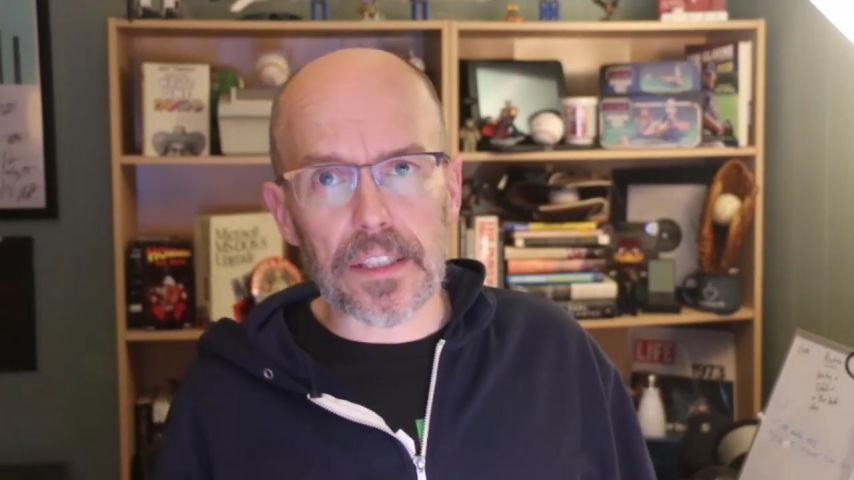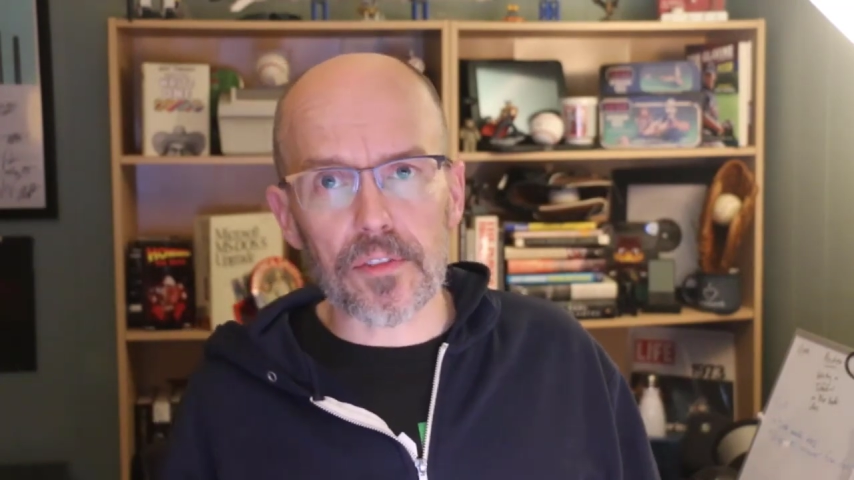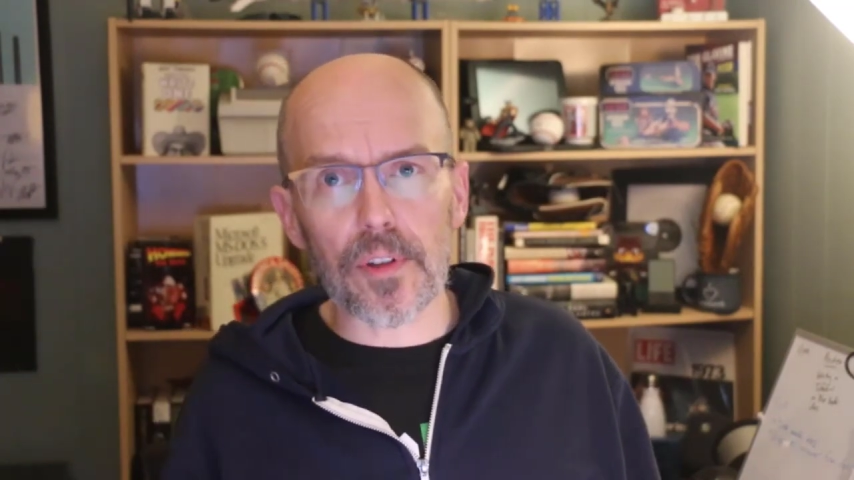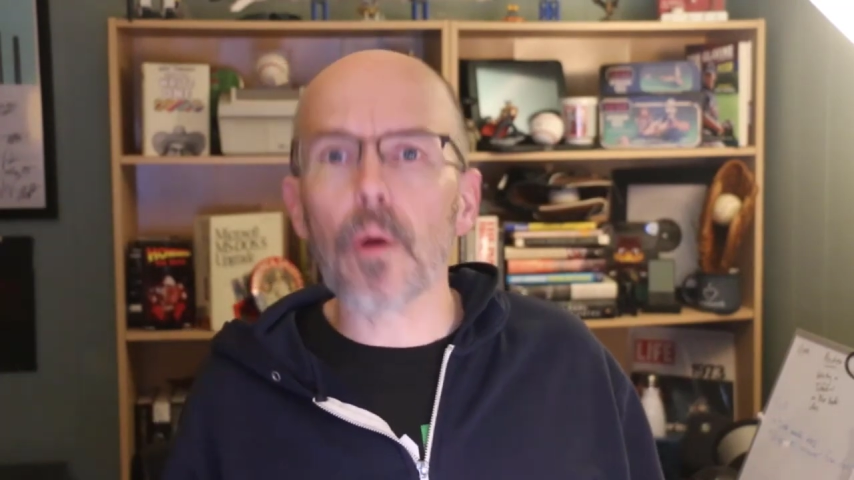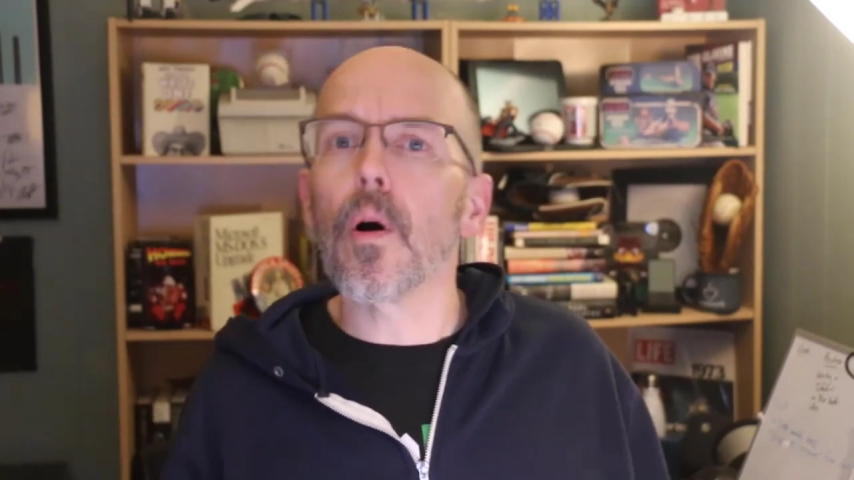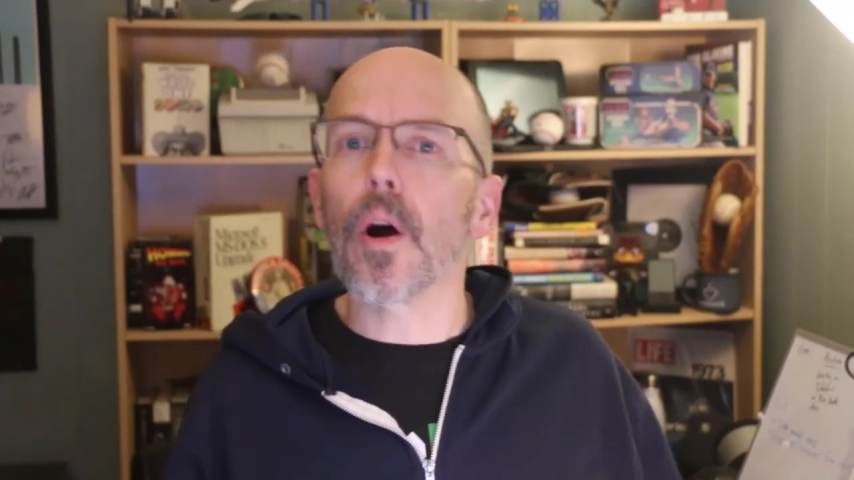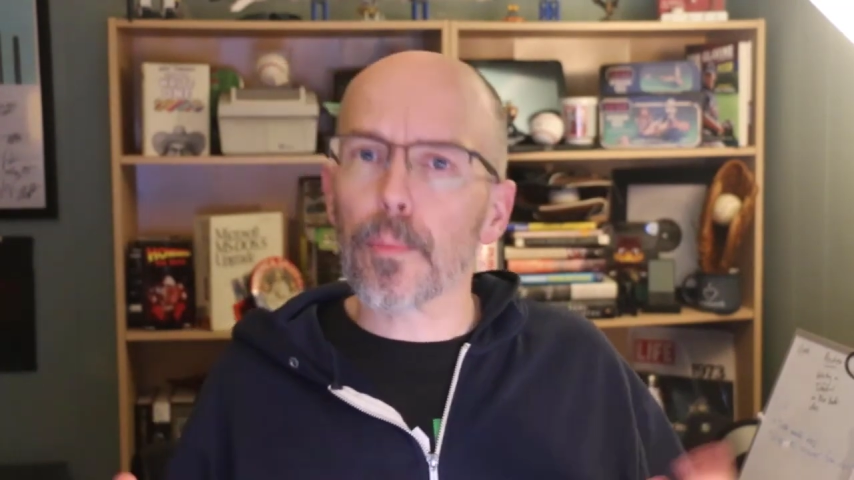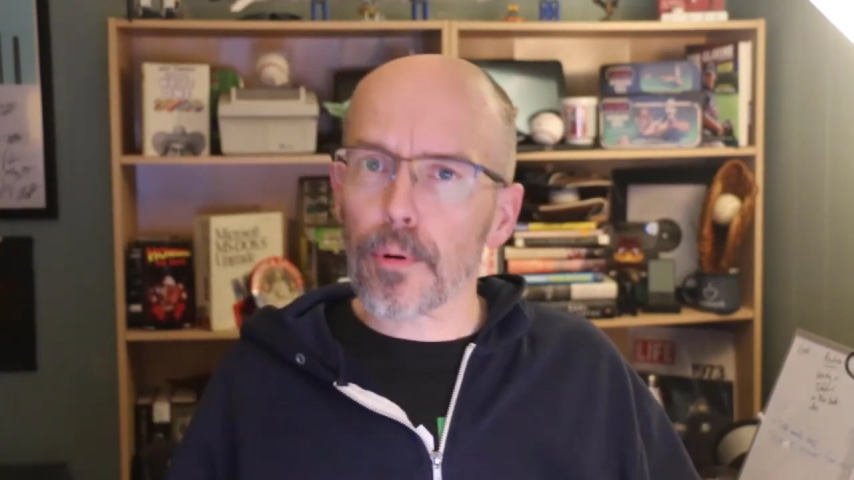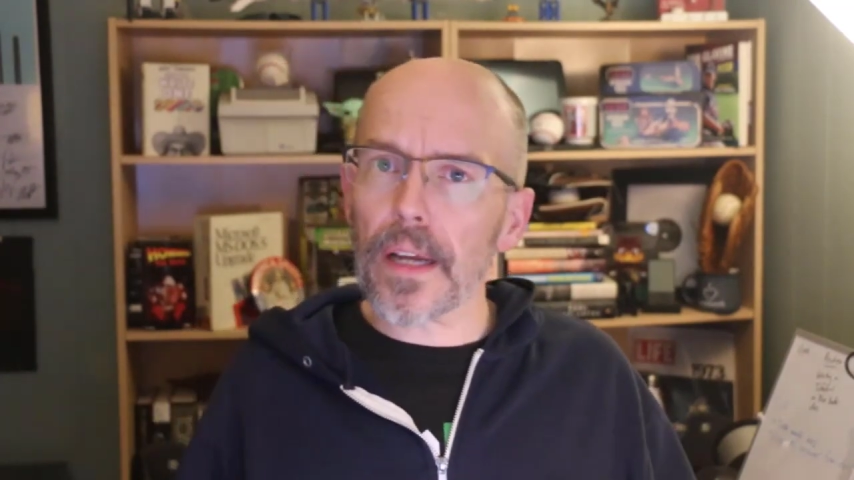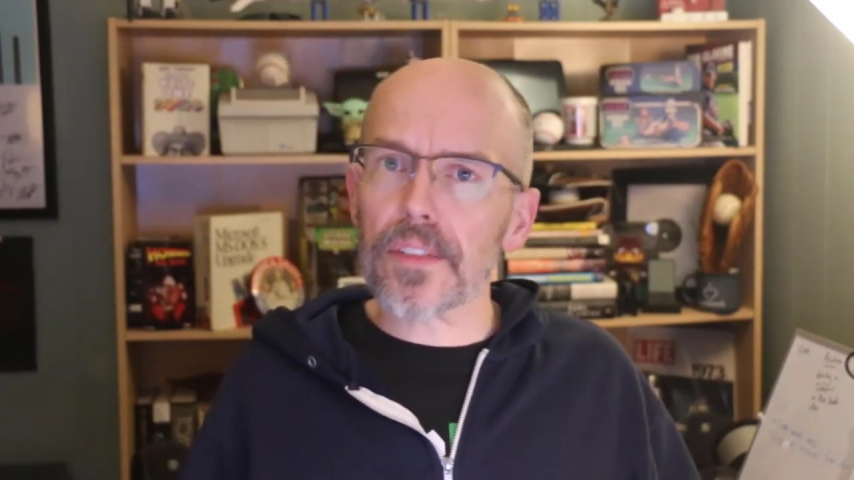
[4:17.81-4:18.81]
So on
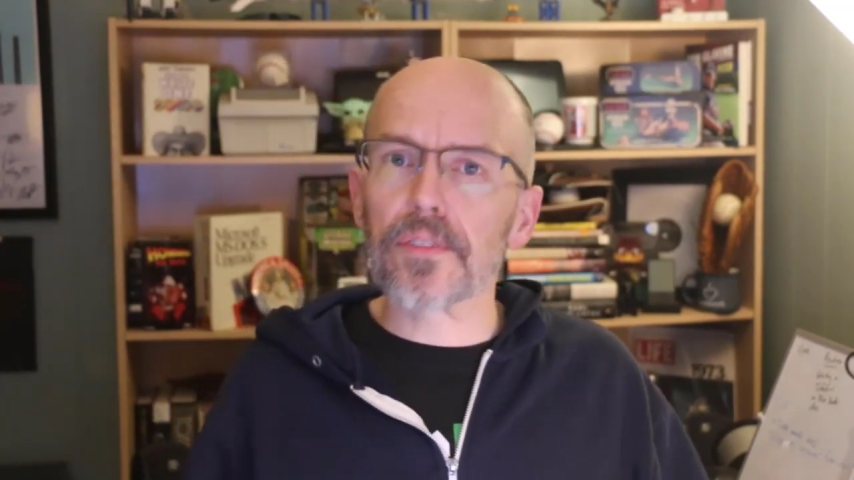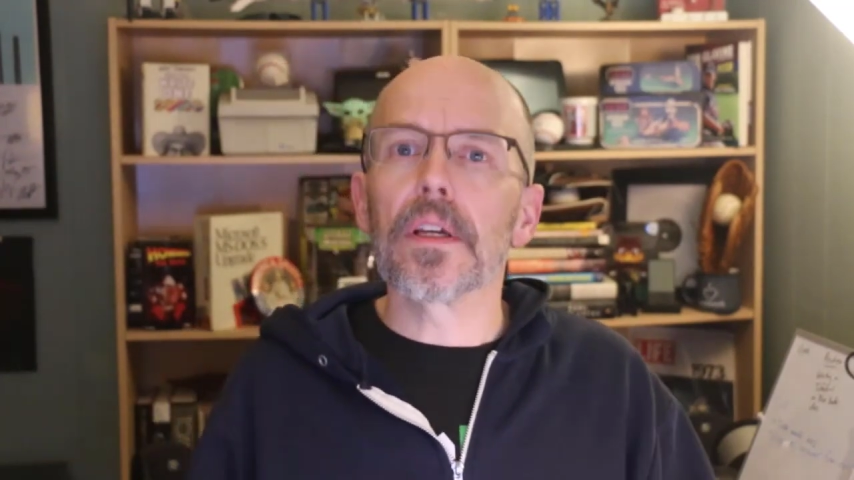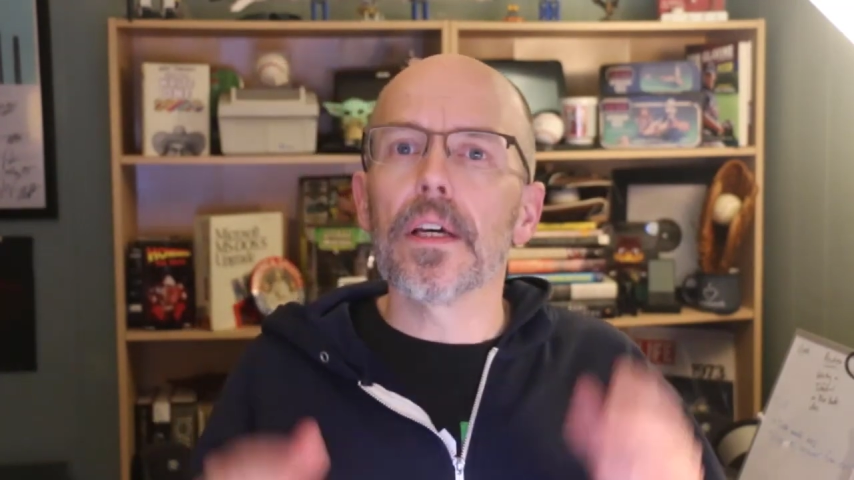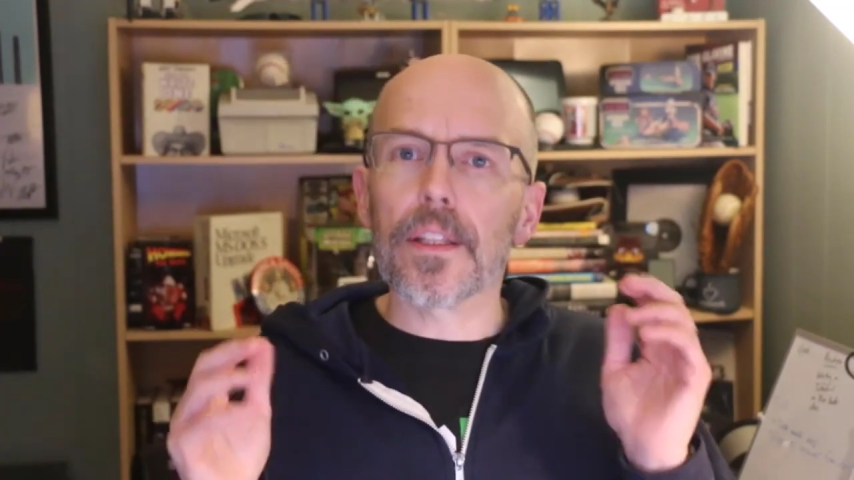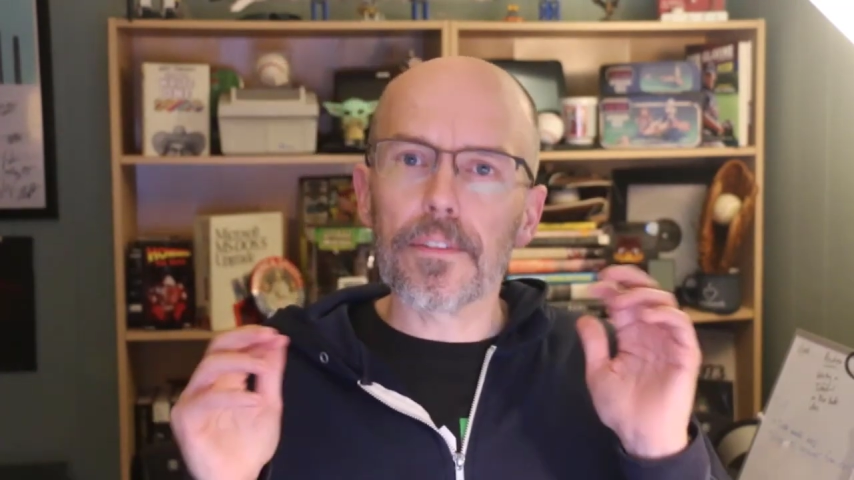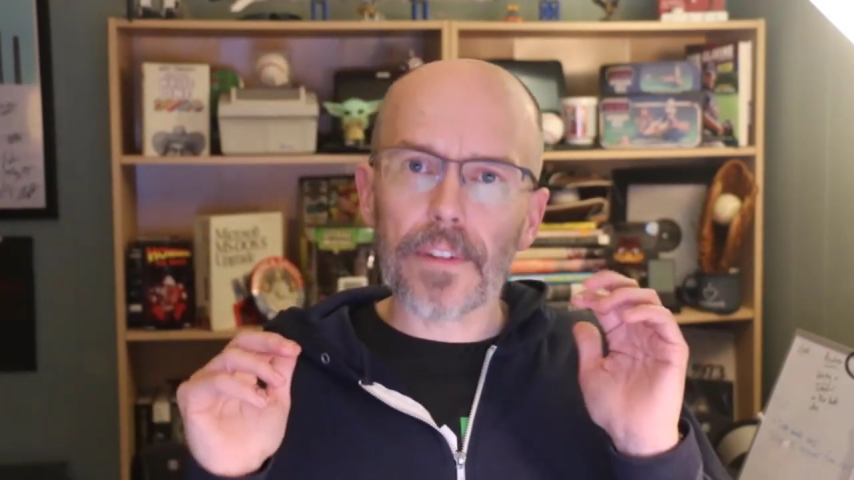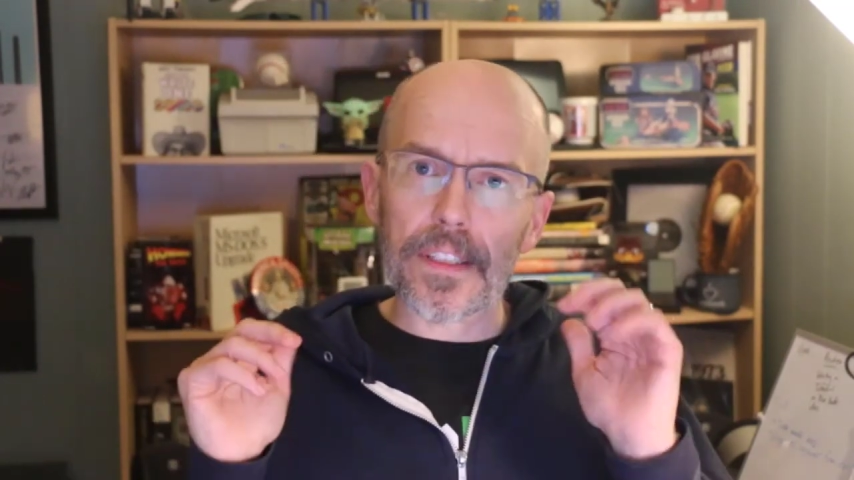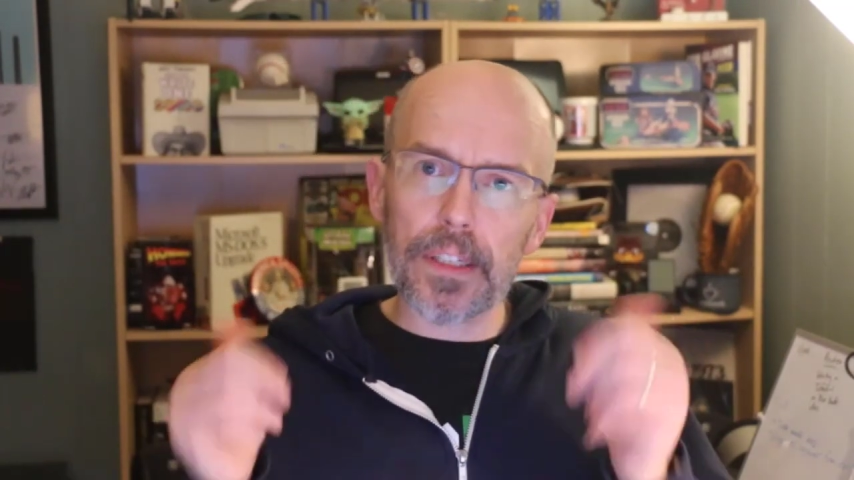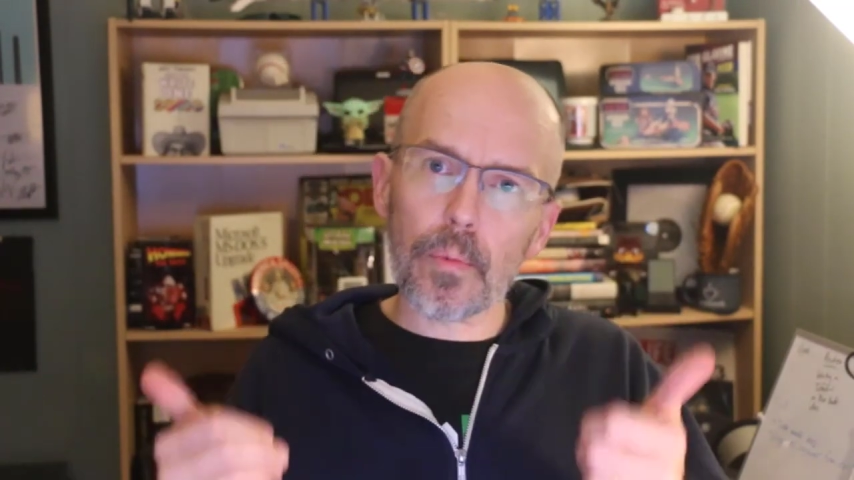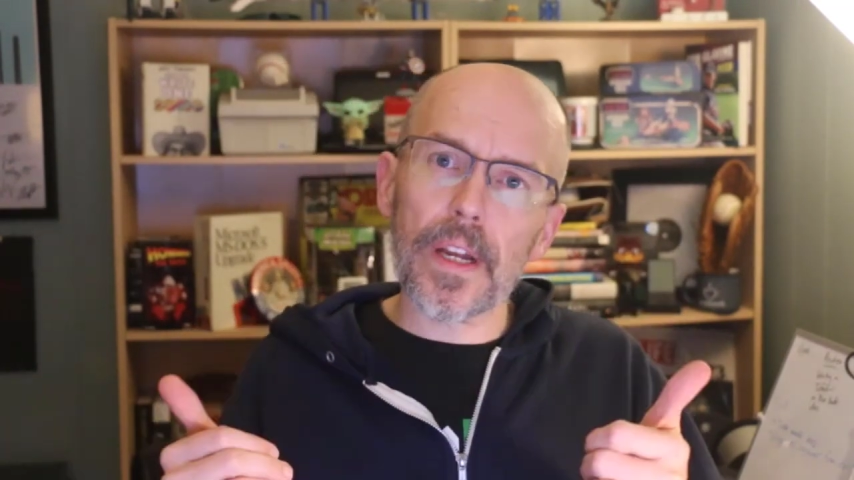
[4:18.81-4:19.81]
price, the
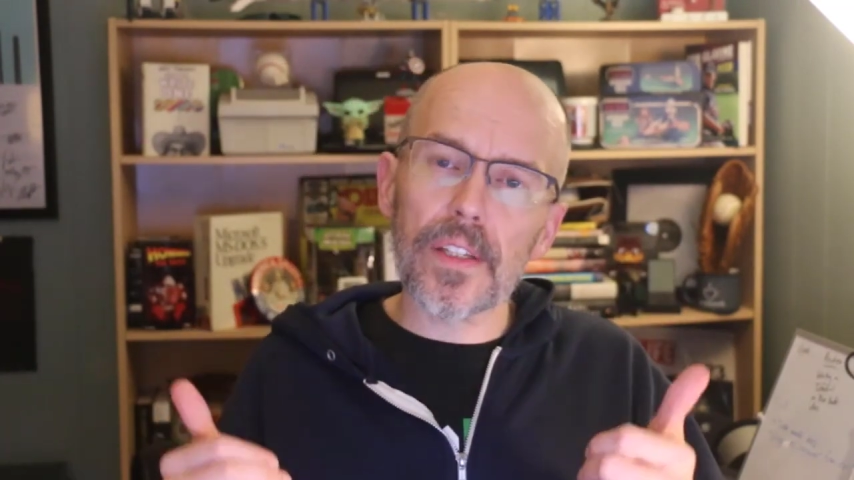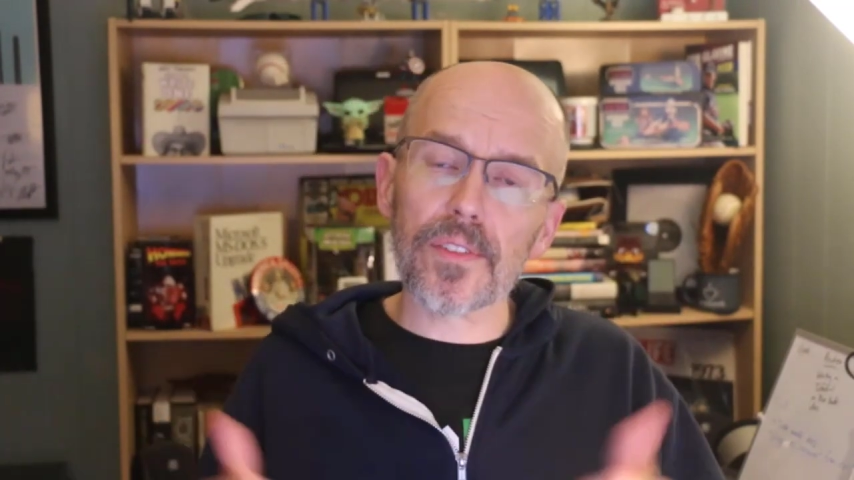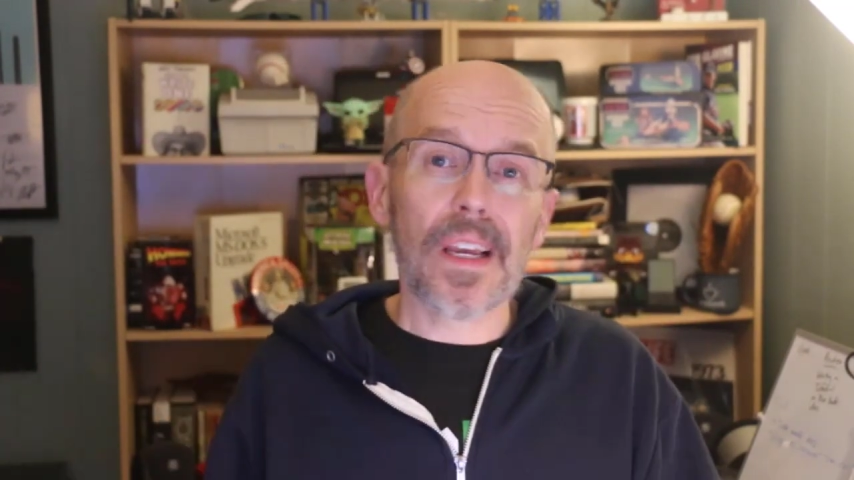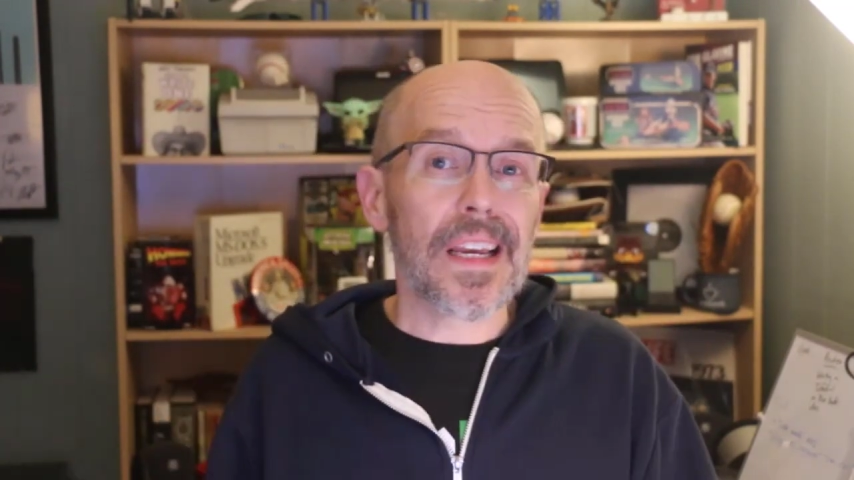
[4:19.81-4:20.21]
Fintie wins.